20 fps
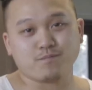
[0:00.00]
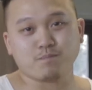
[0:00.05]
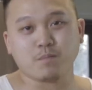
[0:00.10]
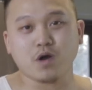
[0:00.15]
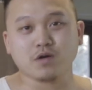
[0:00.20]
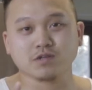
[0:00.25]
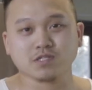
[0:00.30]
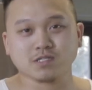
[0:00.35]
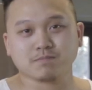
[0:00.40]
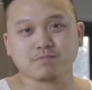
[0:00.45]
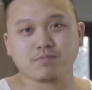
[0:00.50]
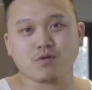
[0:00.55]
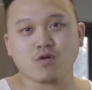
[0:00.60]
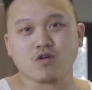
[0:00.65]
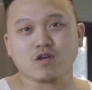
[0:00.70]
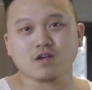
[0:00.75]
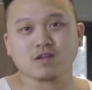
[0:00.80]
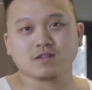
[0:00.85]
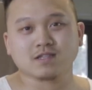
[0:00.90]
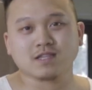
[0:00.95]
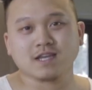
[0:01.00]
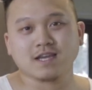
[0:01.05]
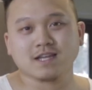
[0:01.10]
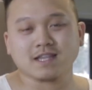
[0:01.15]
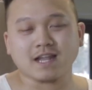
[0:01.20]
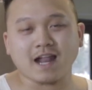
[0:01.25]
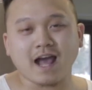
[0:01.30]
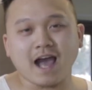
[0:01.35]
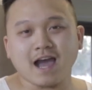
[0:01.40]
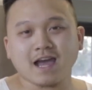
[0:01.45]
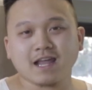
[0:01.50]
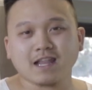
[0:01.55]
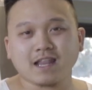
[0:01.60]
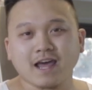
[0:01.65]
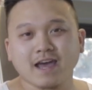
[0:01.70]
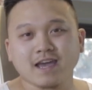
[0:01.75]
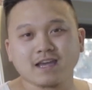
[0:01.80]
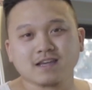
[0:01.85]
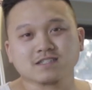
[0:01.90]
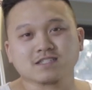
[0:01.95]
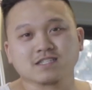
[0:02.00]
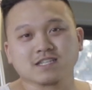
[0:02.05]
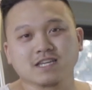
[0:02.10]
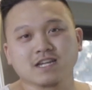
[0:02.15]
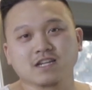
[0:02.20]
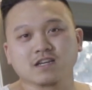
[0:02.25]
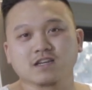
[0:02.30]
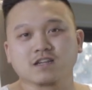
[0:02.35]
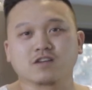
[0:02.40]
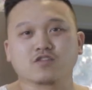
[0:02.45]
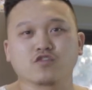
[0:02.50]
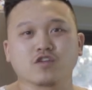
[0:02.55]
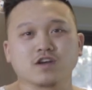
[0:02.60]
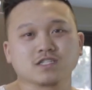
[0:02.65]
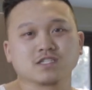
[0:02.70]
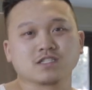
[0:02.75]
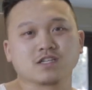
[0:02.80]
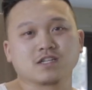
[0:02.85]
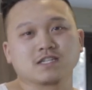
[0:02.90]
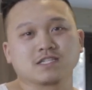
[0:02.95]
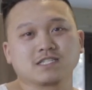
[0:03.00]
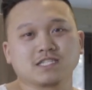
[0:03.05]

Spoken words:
most important thing that I like is to get a good crust on the